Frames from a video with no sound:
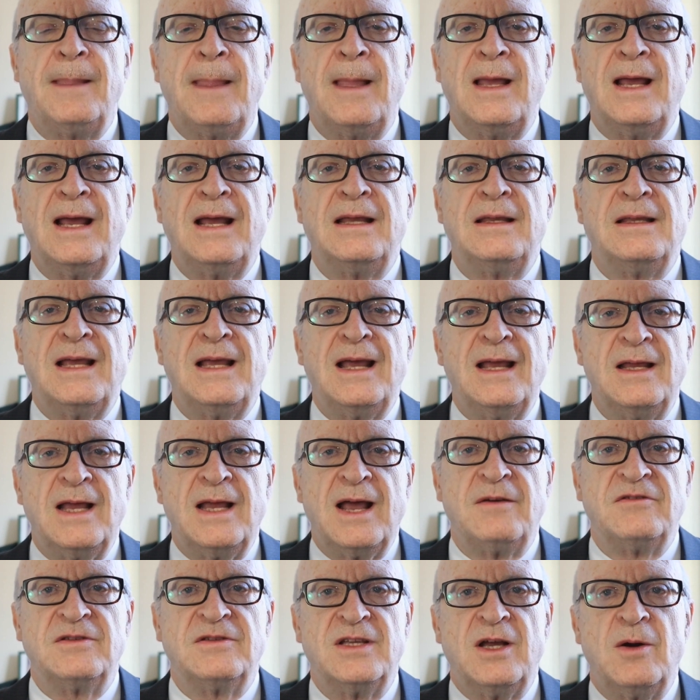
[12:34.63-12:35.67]
And then
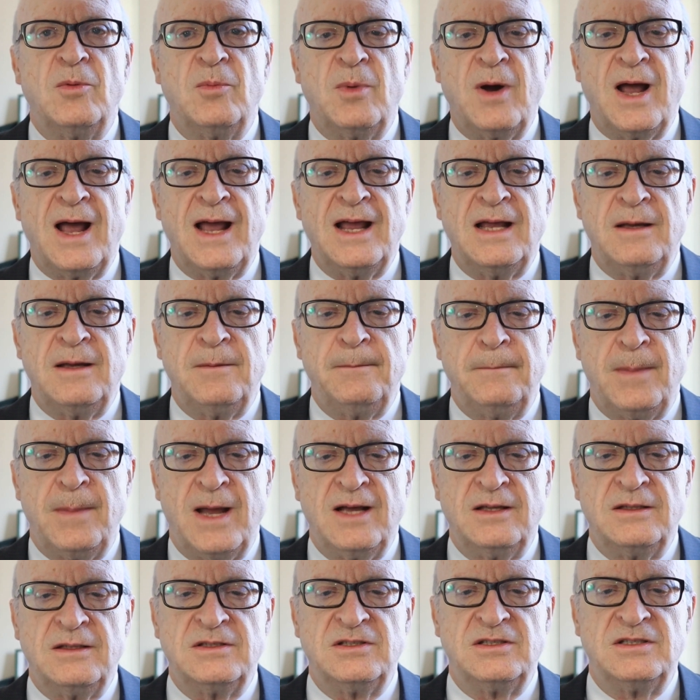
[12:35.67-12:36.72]
after a while,
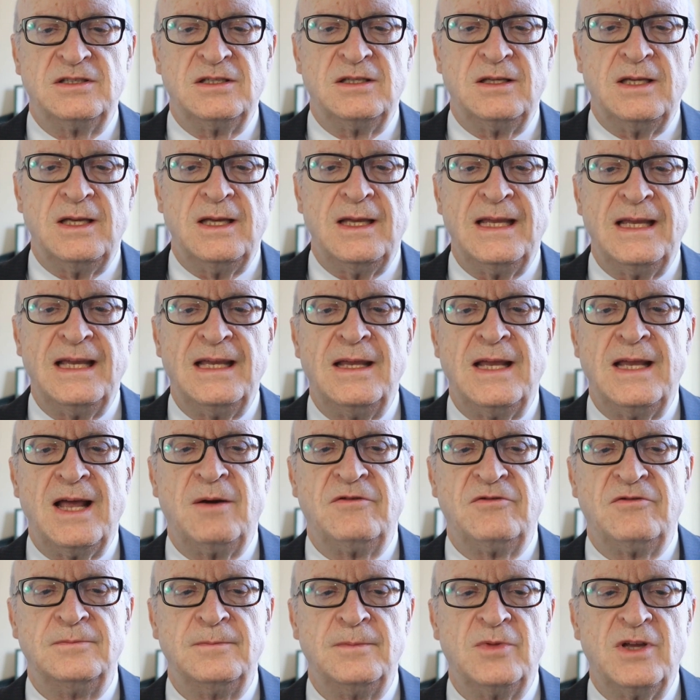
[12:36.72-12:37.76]
months,
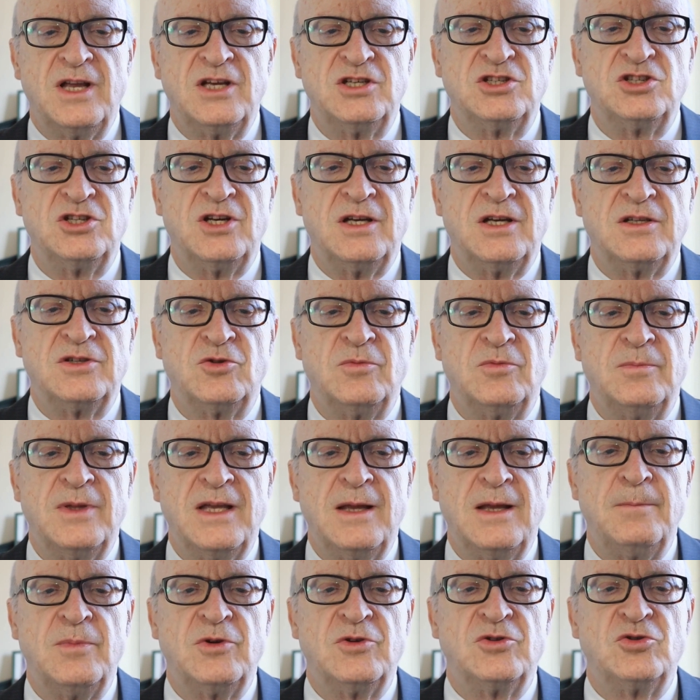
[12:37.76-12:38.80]
enough pressure to
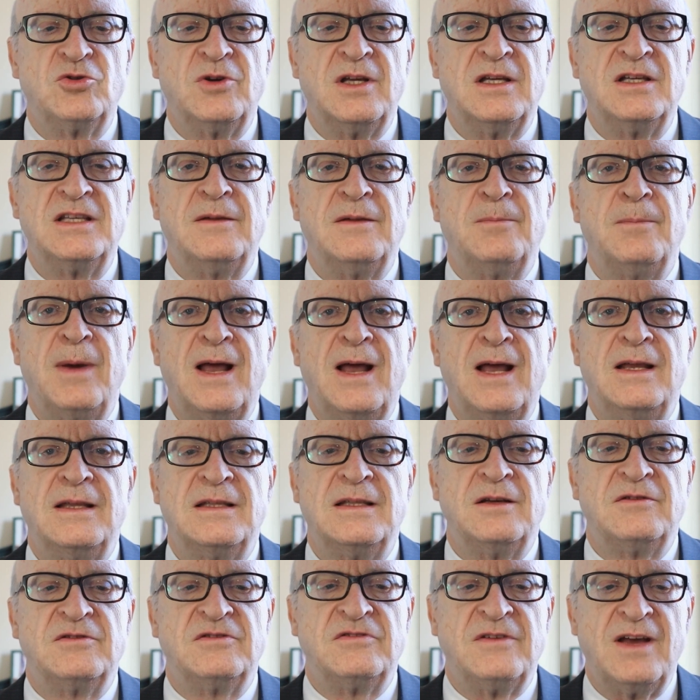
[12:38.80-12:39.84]
be able to expel
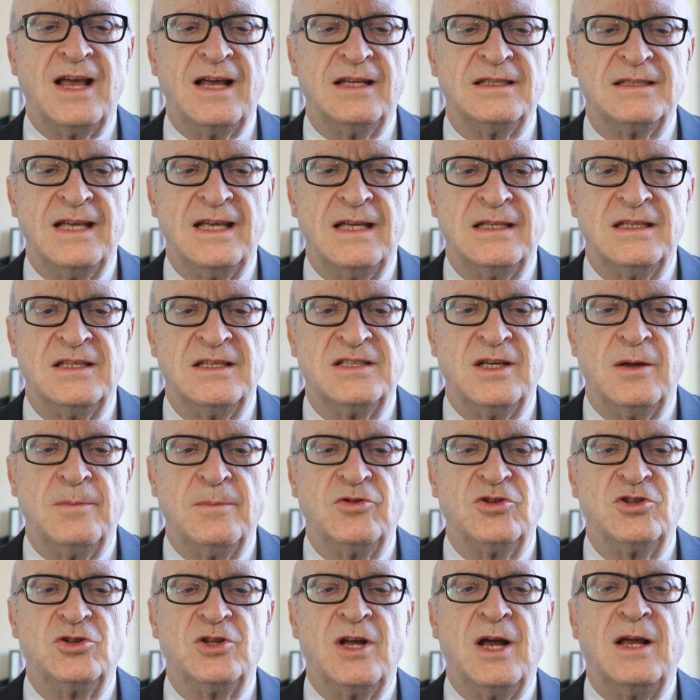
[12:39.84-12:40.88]
the fat that is
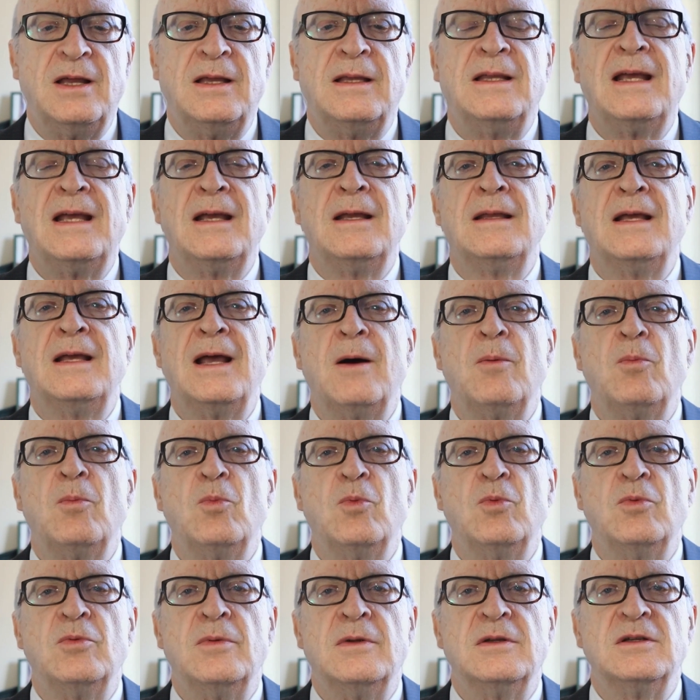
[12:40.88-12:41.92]
obstructing their
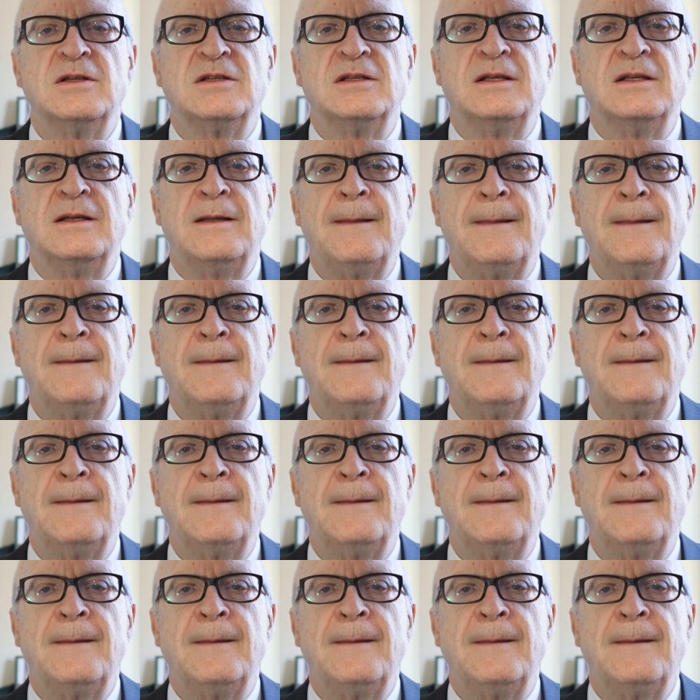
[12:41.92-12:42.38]
wounds.